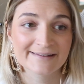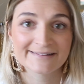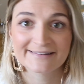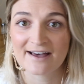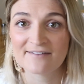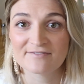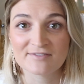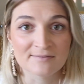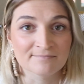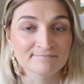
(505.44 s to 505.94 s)

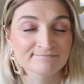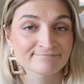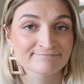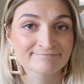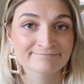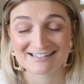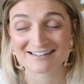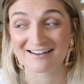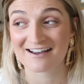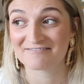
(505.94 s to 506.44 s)
Love them.
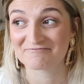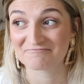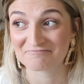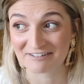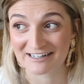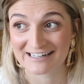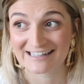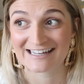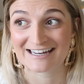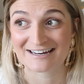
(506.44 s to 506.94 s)
I
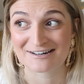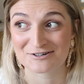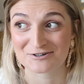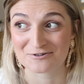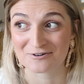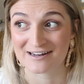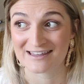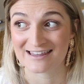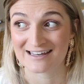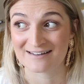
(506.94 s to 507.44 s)
really
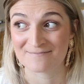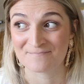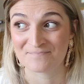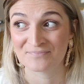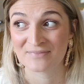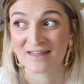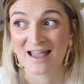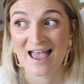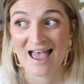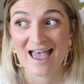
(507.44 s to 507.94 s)
enjoy
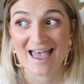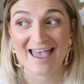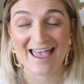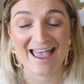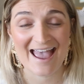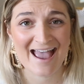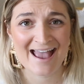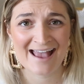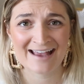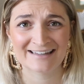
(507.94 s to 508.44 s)
them.
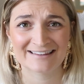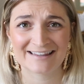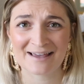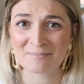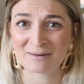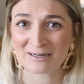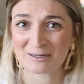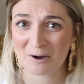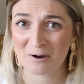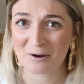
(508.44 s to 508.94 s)
And
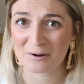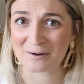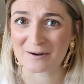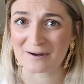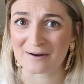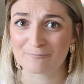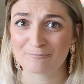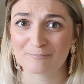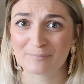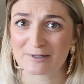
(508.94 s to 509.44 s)
let me
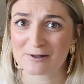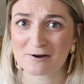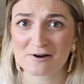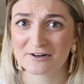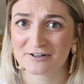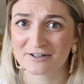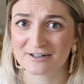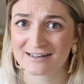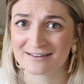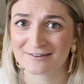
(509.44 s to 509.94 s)
know
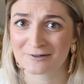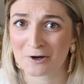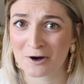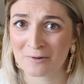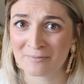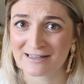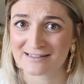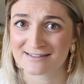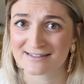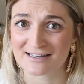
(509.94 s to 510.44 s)
below in the
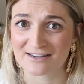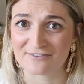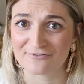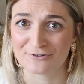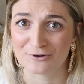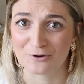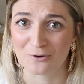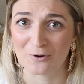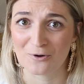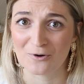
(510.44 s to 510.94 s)
comments if
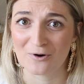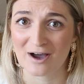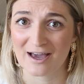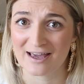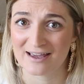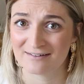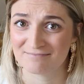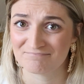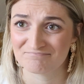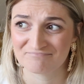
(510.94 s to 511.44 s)
you're
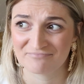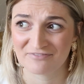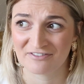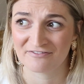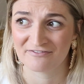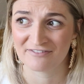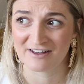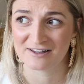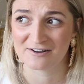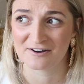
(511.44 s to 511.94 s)
a
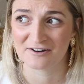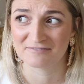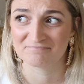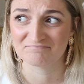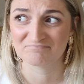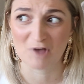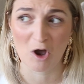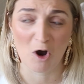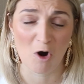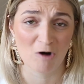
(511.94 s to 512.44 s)
fellow
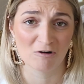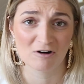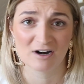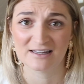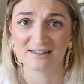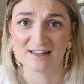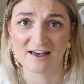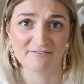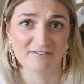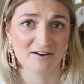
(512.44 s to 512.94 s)

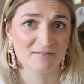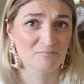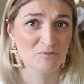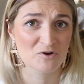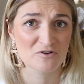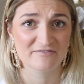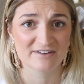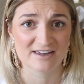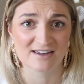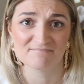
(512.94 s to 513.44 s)
horror lover,
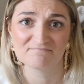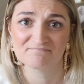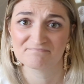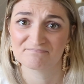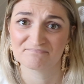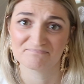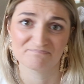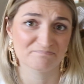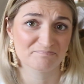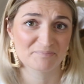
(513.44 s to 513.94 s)
movie
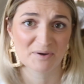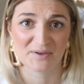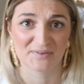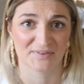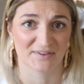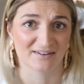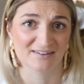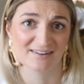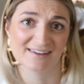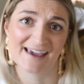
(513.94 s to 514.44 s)

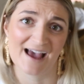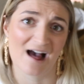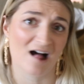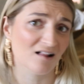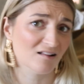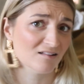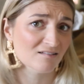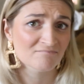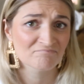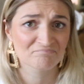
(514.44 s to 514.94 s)
person,
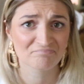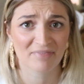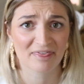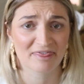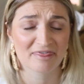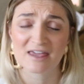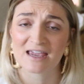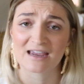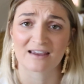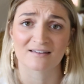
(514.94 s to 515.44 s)
gal,
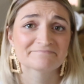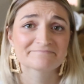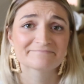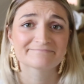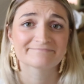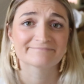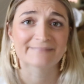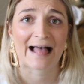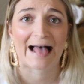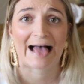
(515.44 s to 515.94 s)
thing,
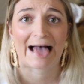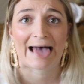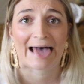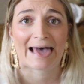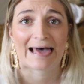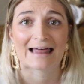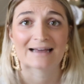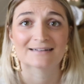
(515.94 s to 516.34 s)
that.